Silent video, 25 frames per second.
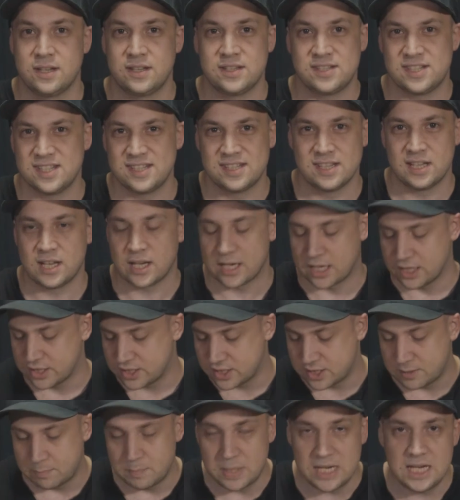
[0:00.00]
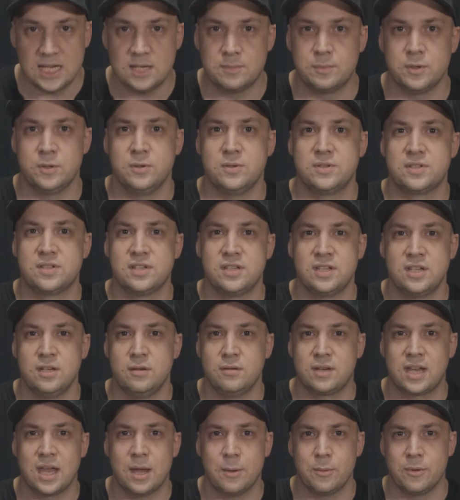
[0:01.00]
Now, this isn't like a speed booster that
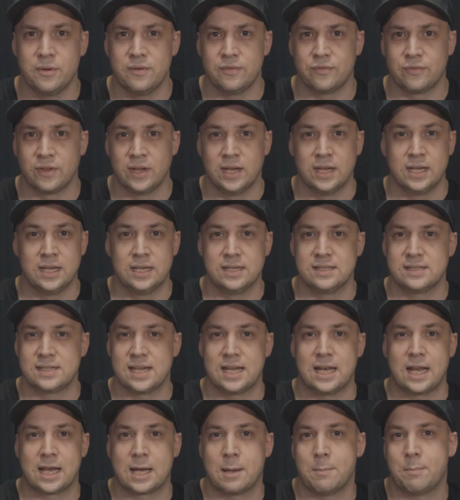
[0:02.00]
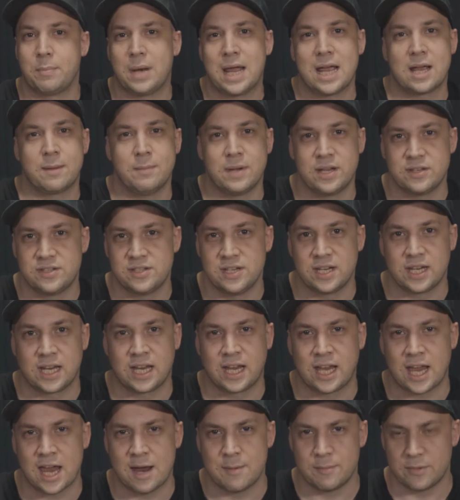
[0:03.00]
you'd get with, say, like a
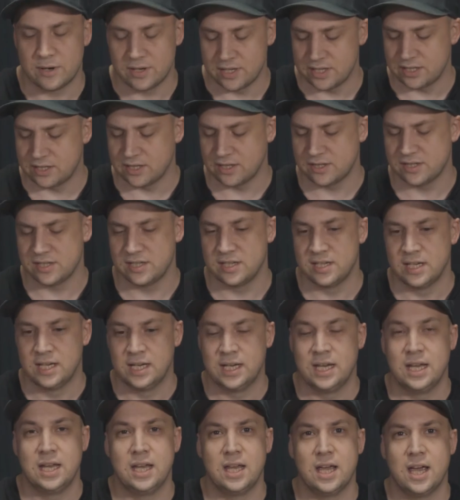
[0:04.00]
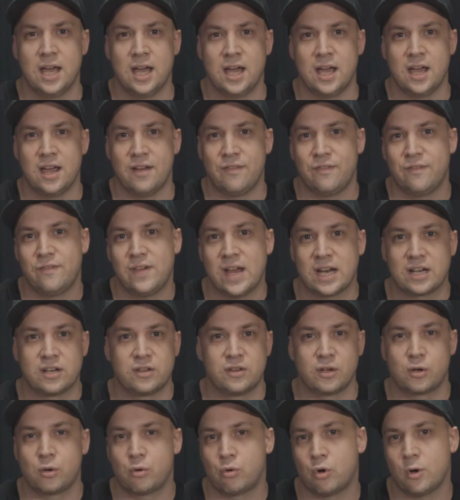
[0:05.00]
Blackmagic camera. It doesn't
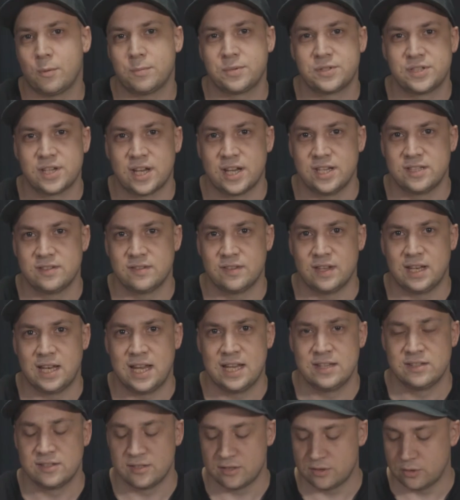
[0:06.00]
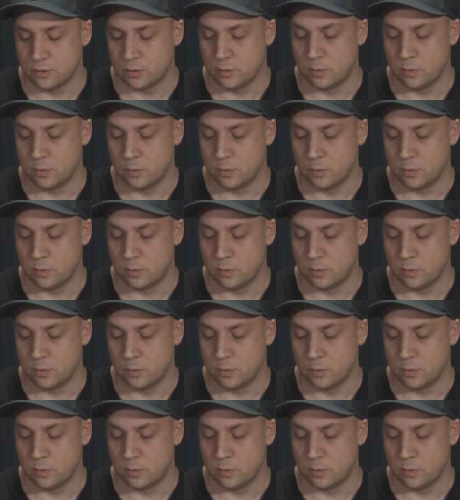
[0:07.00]
affect the crop size of the lens at